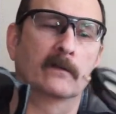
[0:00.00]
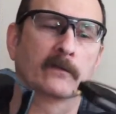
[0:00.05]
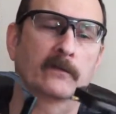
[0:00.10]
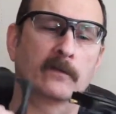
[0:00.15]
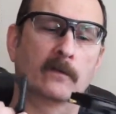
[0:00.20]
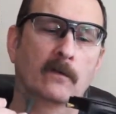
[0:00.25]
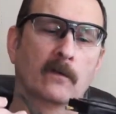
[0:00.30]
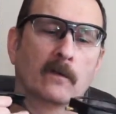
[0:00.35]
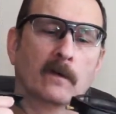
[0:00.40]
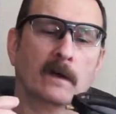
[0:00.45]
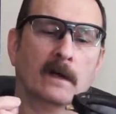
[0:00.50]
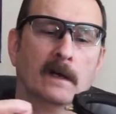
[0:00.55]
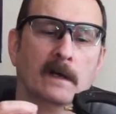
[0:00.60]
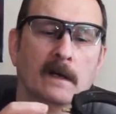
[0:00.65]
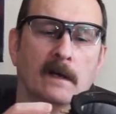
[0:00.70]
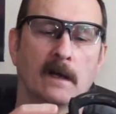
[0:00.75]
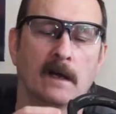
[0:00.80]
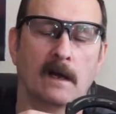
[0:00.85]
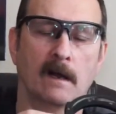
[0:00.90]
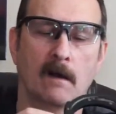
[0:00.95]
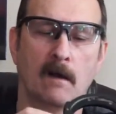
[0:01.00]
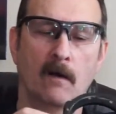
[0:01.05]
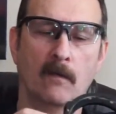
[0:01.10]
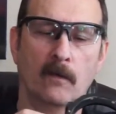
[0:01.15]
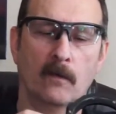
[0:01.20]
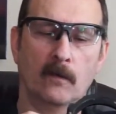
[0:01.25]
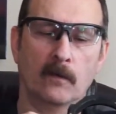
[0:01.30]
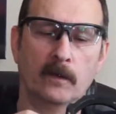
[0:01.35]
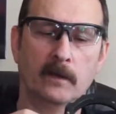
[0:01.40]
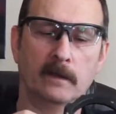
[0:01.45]
So
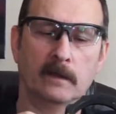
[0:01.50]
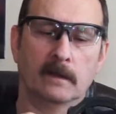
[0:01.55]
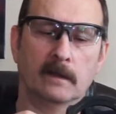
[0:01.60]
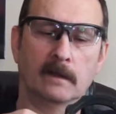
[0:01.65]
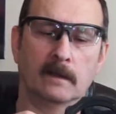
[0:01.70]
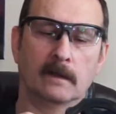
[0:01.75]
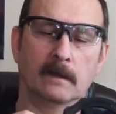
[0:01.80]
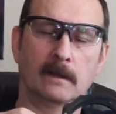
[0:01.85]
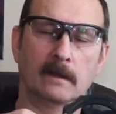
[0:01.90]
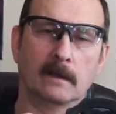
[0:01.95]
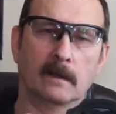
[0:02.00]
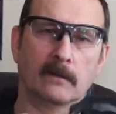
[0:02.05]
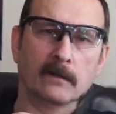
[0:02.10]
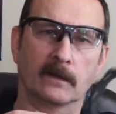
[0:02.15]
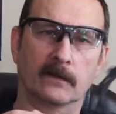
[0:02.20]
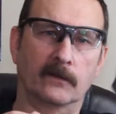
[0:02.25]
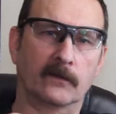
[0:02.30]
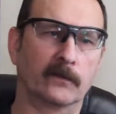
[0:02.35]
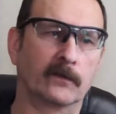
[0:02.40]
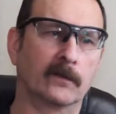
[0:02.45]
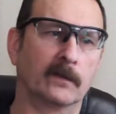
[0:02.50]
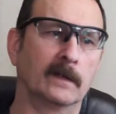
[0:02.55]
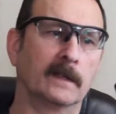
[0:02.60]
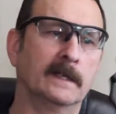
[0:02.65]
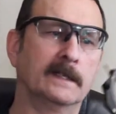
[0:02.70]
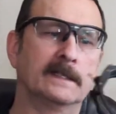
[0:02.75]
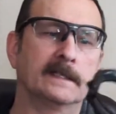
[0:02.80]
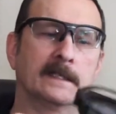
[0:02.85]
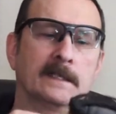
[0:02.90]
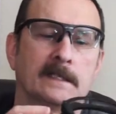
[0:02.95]
although this is a
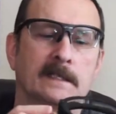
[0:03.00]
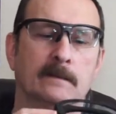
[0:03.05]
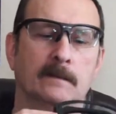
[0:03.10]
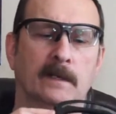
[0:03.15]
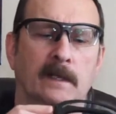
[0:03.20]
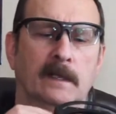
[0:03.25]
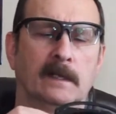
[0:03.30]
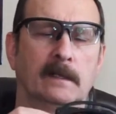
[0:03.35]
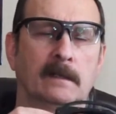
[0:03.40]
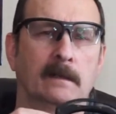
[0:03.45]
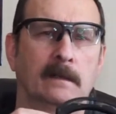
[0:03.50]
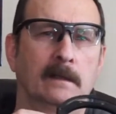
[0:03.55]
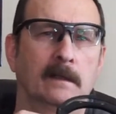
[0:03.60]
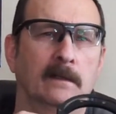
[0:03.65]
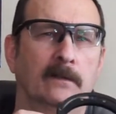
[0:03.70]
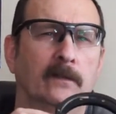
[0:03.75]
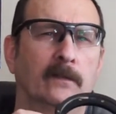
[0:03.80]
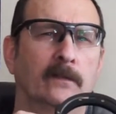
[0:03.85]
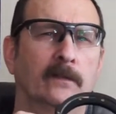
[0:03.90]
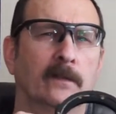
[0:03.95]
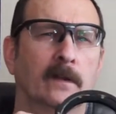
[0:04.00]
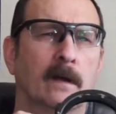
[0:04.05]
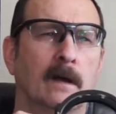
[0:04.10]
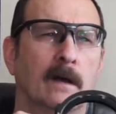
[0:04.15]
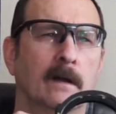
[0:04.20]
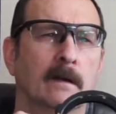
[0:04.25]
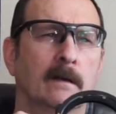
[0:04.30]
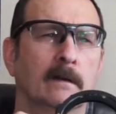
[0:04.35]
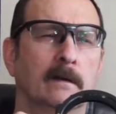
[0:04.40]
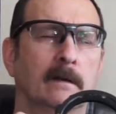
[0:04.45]
Lee system, I think this is a
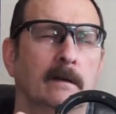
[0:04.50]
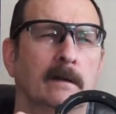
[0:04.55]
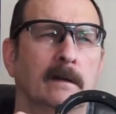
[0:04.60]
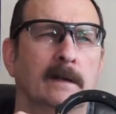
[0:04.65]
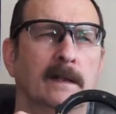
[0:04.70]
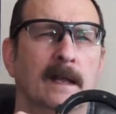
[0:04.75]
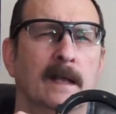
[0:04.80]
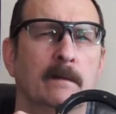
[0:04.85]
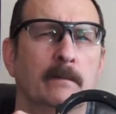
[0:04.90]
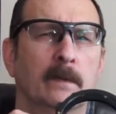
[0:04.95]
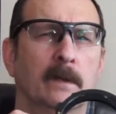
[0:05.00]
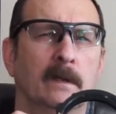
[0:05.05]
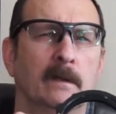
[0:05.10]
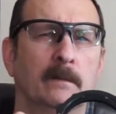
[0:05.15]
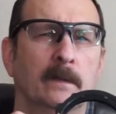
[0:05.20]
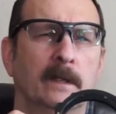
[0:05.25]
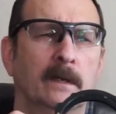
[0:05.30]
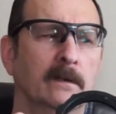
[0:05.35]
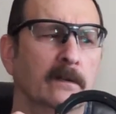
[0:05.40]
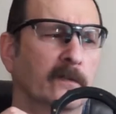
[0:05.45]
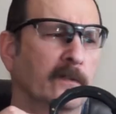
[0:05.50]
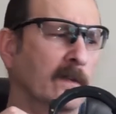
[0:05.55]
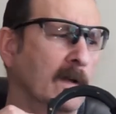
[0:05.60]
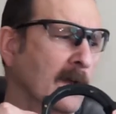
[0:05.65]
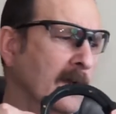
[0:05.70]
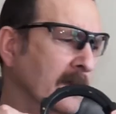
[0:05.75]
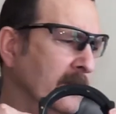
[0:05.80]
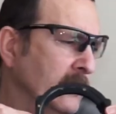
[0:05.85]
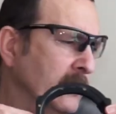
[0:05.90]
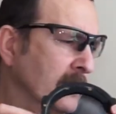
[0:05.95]
110 millimeter
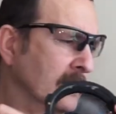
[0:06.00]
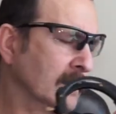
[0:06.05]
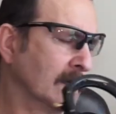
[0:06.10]
size